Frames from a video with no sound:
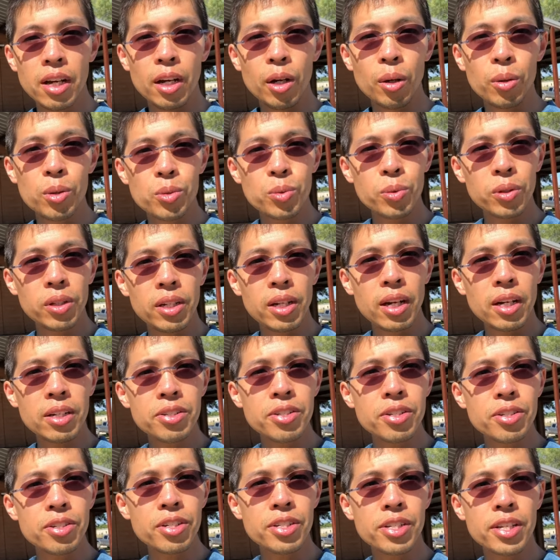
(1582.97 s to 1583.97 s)
was really nice
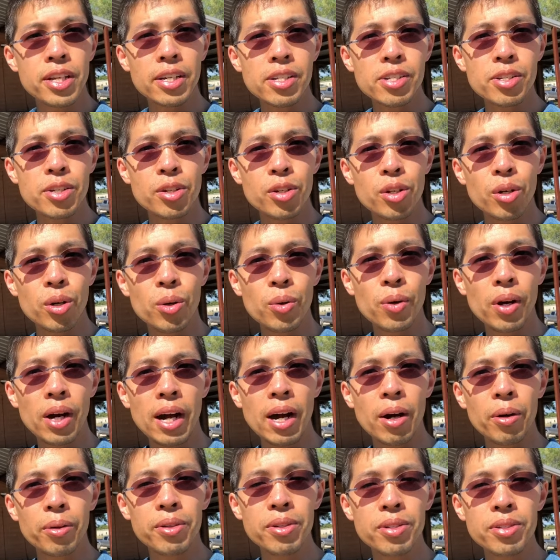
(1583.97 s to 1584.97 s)
to just get to know
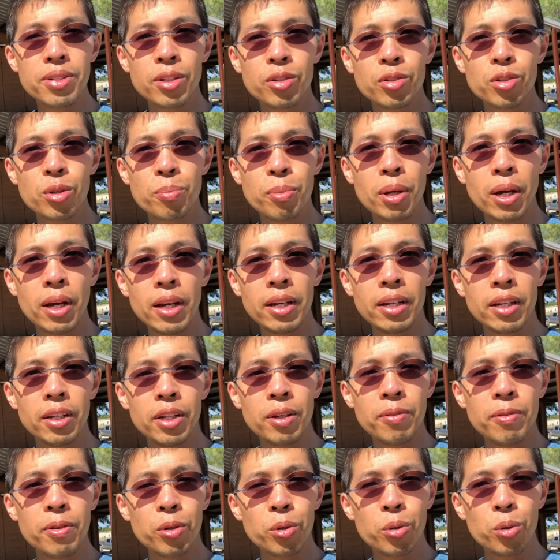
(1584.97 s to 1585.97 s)
how these things are made and
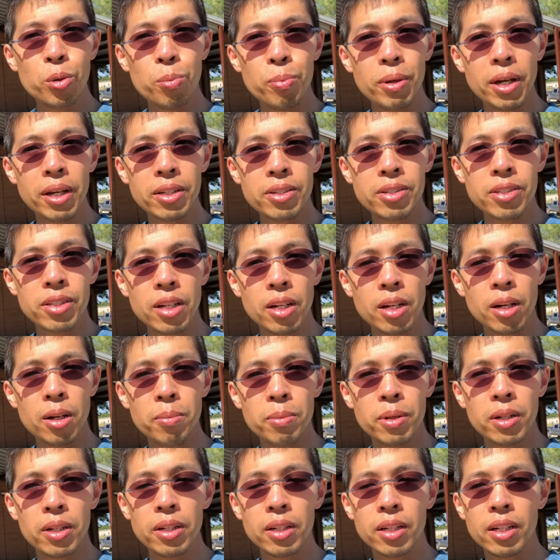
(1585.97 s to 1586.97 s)
even who makes
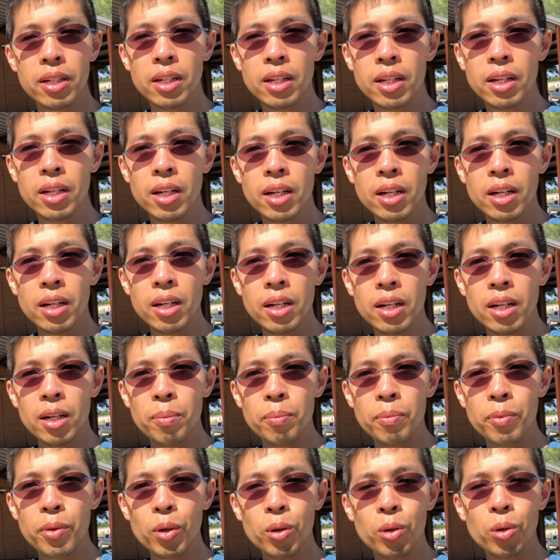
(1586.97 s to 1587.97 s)
them
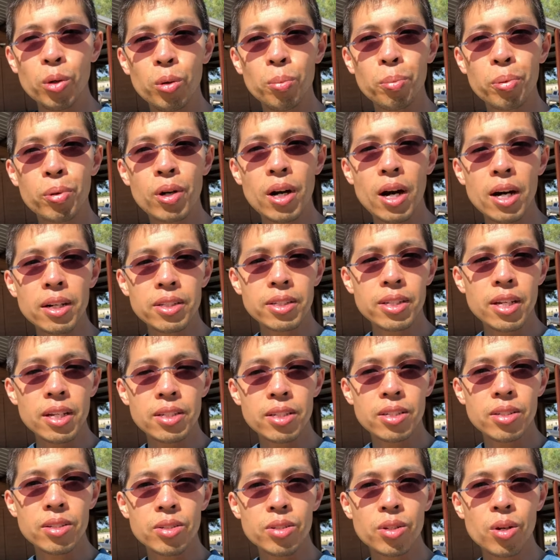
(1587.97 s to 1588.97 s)
and the whole process.
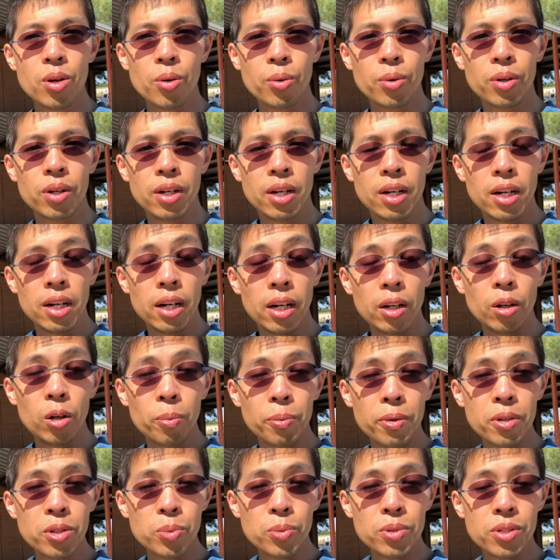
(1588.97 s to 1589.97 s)
So I
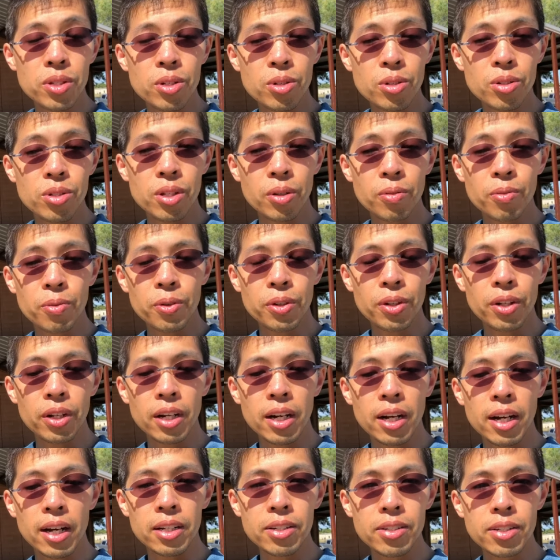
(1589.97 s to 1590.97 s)
hope this was interesting for you
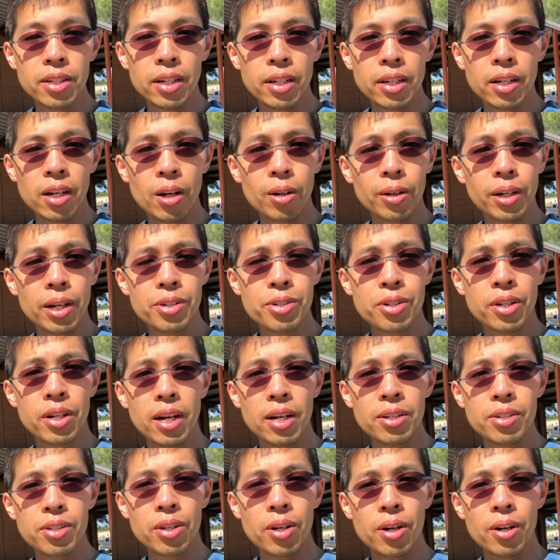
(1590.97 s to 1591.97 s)
guys, and I'll catch you
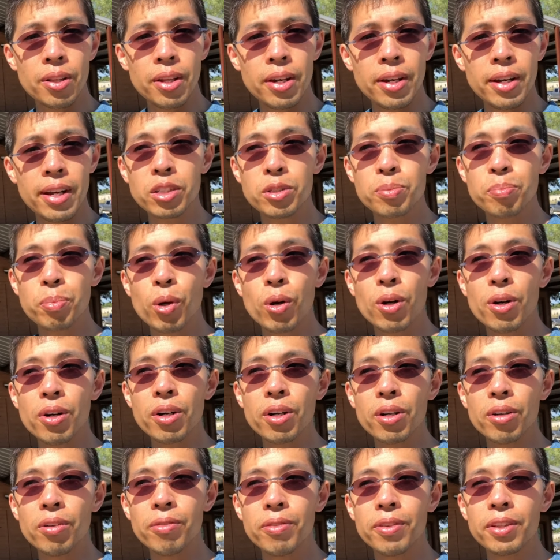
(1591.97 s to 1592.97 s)
guys on the next part
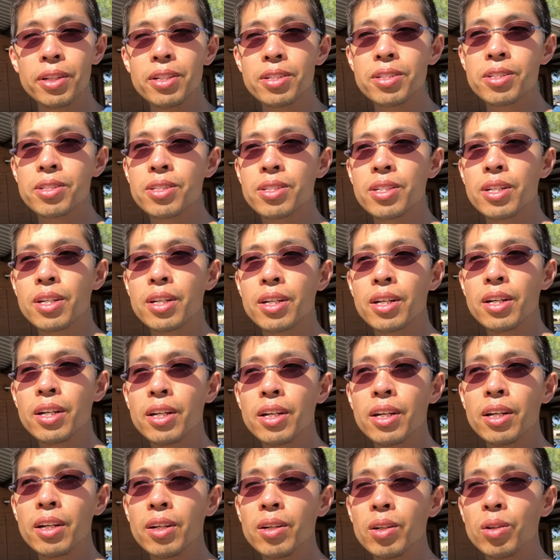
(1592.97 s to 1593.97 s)
of this
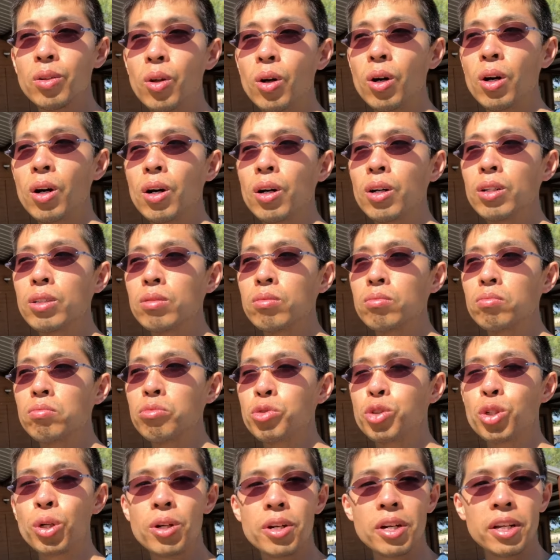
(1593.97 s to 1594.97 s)

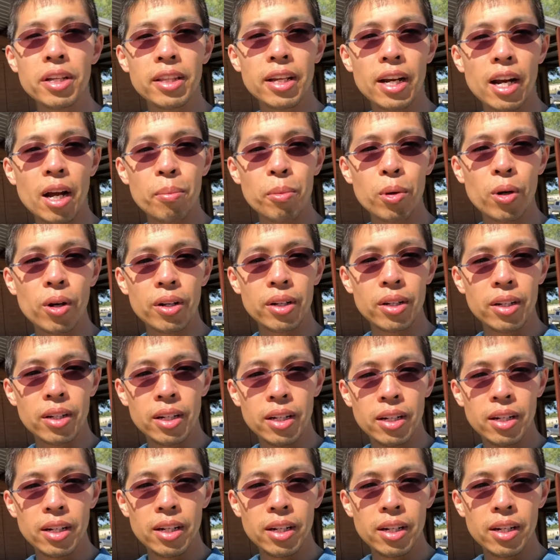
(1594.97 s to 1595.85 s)
long journey that I'm on.